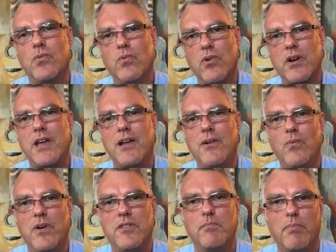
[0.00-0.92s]
working
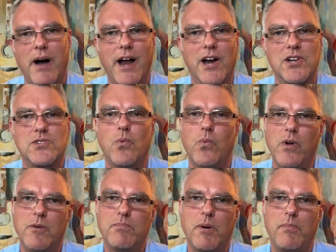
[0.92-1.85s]
with buyers
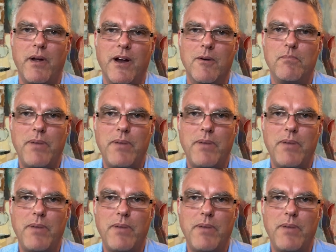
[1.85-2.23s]
will prepare